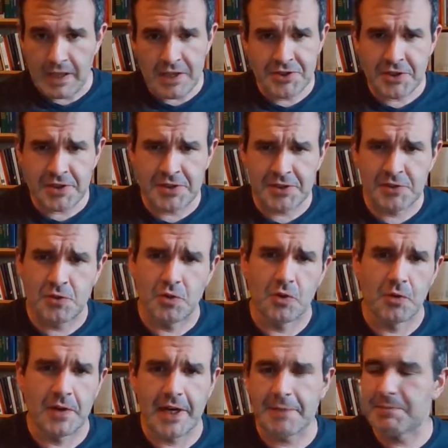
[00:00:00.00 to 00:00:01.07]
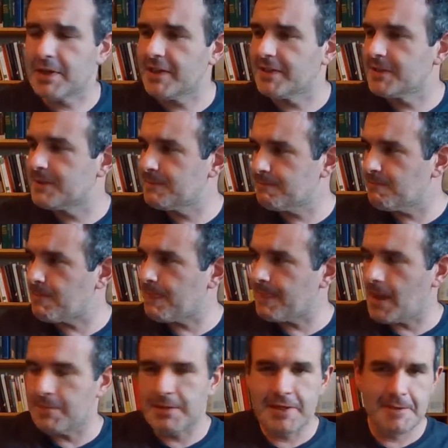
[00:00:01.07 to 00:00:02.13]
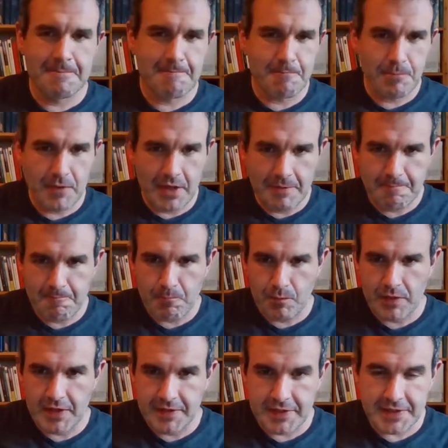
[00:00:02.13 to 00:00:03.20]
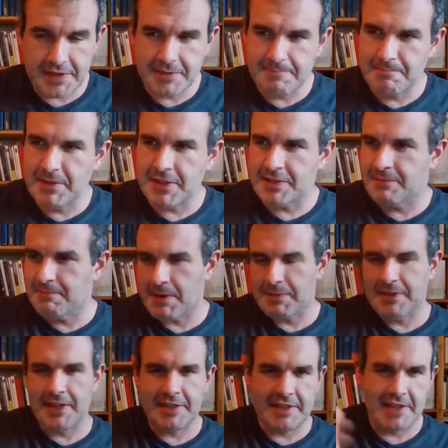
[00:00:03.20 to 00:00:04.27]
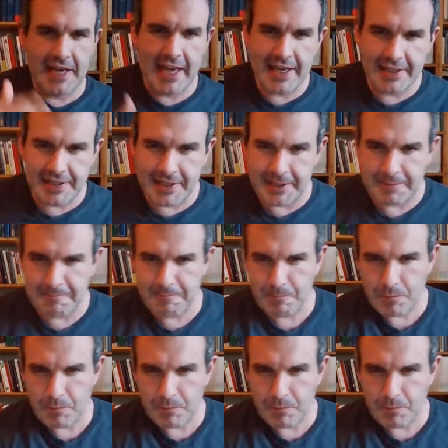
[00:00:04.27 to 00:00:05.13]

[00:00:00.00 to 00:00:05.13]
so this is cruel, right? Because I mean, this I mean, that the handy